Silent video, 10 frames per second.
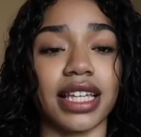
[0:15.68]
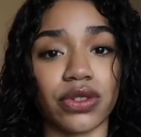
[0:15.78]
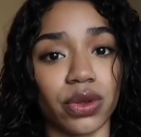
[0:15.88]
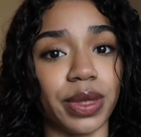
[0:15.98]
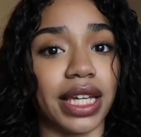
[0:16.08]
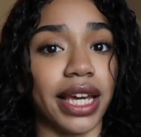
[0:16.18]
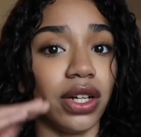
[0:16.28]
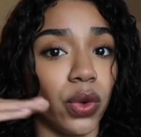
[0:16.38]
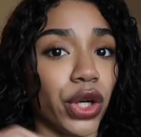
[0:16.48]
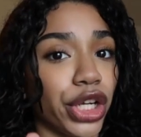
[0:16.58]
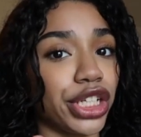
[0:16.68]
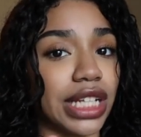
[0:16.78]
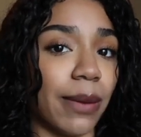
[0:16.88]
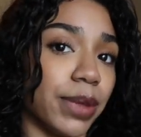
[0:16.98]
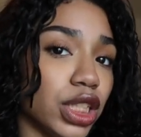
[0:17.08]
links will be in order
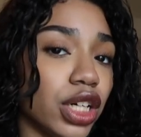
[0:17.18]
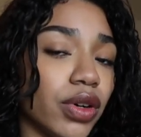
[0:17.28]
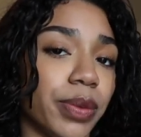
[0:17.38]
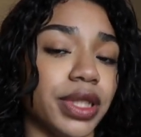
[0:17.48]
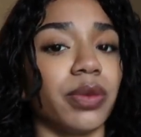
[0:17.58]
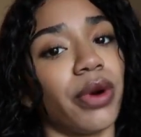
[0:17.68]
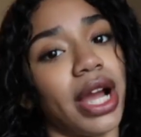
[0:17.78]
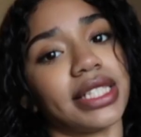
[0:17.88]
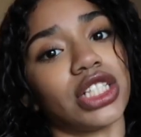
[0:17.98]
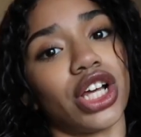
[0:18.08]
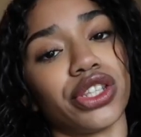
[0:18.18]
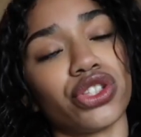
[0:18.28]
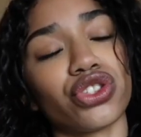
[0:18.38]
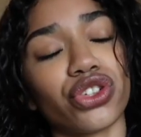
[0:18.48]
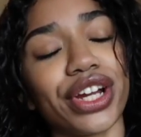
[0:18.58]
down below. I'll put the prices on the
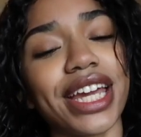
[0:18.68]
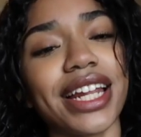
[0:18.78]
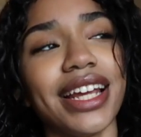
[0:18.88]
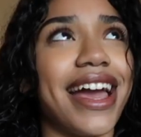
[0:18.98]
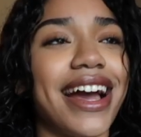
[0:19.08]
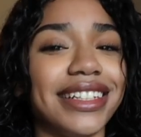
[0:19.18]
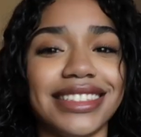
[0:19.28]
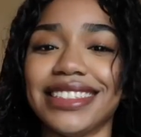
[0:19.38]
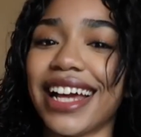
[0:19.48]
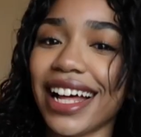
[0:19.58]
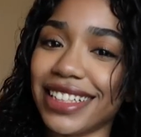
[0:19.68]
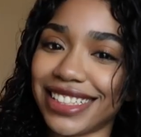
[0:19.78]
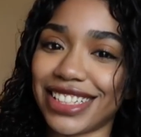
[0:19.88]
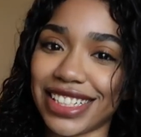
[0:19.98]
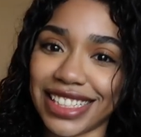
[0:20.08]
screen. And yeah,
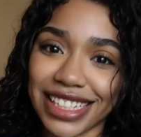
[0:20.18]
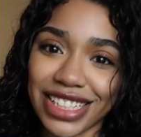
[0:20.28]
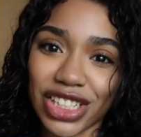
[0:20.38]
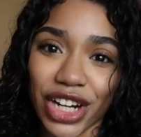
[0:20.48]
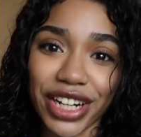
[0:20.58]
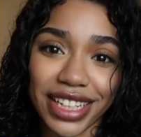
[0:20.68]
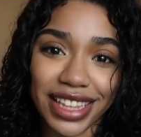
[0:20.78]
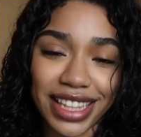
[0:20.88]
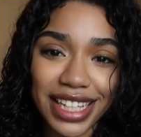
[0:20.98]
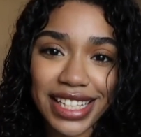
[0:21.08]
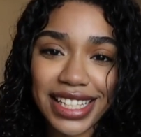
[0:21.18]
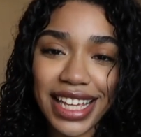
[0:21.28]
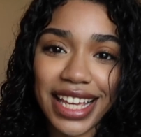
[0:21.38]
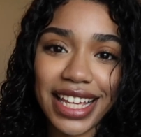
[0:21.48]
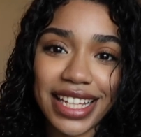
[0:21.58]
let's just get started. This
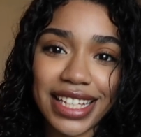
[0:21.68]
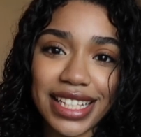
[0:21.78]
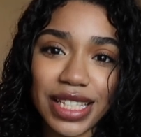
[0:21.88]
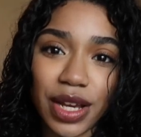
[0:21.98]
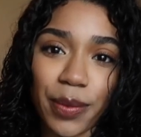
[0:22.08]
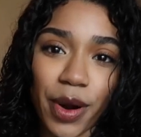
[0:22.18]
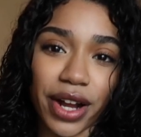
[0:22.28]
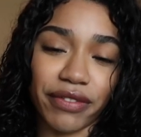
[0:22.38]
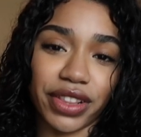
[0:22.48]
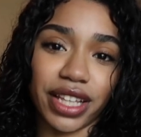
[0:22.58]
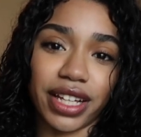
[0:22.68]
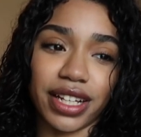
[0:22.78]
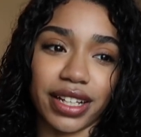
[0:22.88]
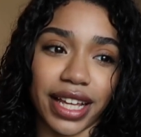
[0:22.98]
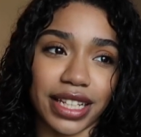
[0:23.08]
is a part of
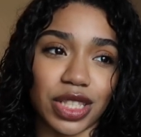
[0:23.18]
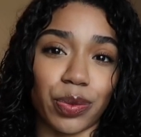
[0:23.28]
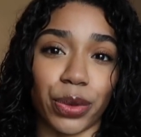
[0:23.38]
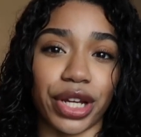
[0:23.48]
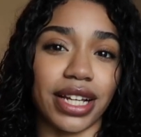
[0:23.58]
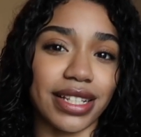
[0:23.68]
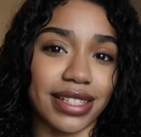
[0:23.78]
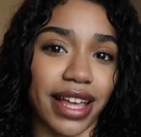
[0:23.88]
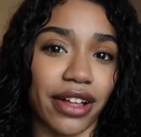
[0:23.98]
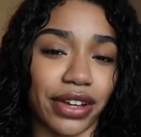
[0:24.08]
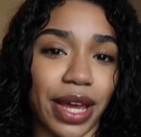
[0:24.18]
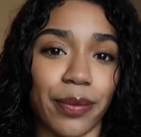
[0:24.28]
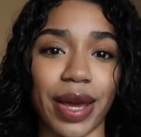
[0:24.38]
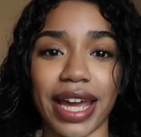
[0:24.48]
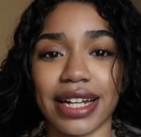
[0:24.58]
the like spring sale
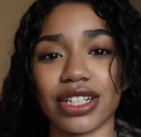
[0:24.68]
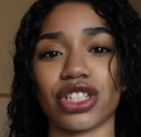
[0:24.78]
campaign.